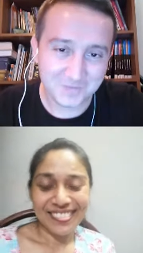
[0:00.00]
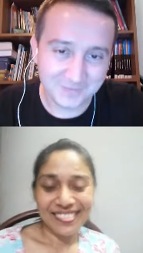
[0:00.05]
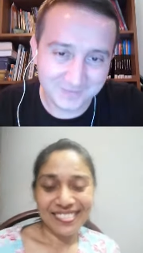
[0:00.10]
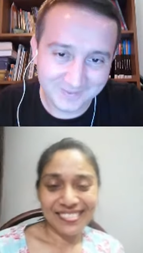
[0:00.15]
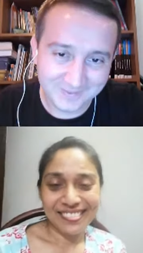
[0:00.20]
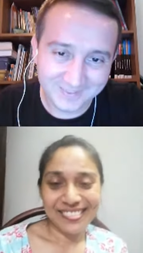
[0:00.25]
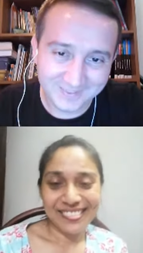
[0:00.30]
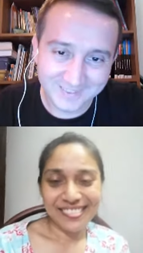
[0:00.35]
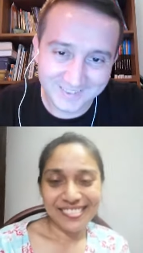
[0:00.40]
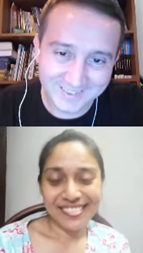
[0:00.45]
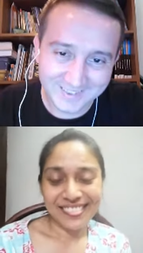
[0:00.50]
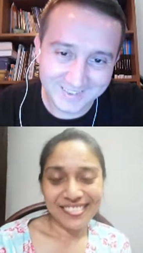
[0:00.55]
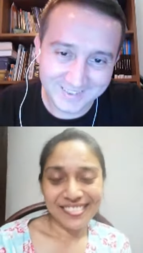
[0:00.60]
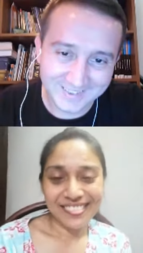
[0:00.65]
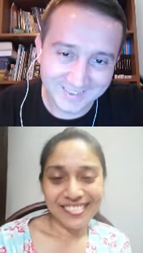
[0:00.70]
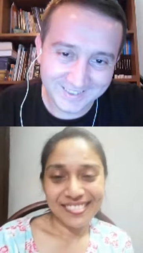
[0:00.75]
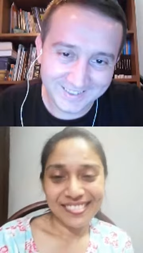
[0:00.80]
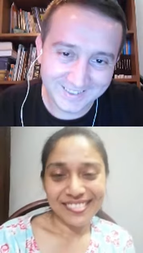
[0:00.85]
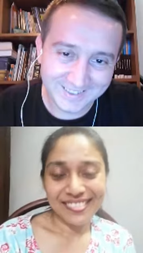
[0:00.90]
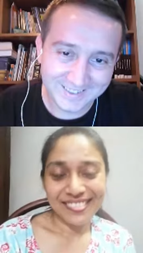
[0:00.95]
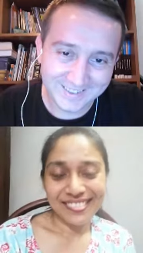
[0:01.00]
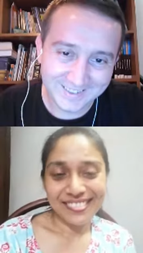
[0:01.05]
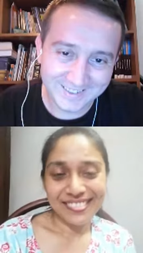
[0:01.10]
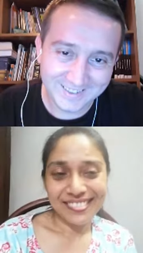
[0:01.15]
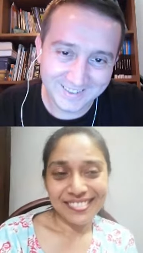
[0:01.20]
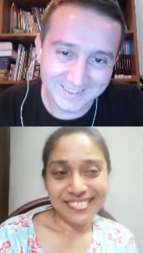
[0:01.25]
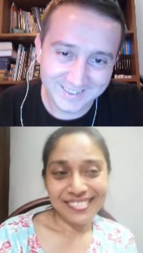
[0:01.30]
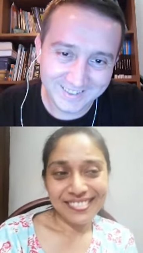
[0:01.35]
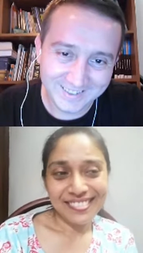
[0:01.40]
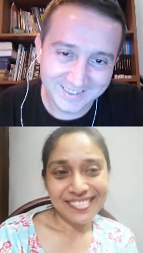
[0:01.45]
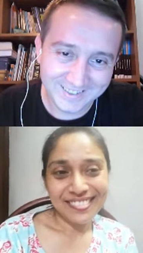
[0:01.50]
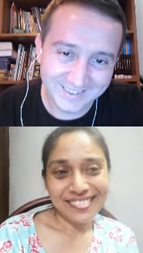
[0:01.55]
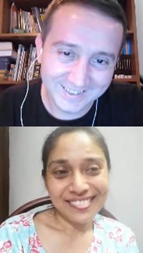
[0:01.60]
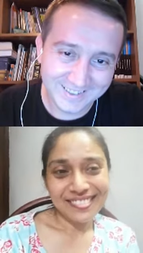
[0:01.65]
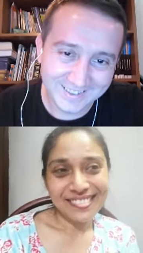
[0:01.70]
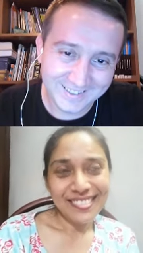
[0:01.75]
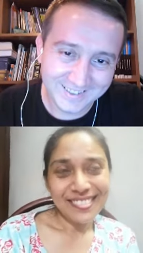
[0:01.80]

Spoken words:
(no one is talking)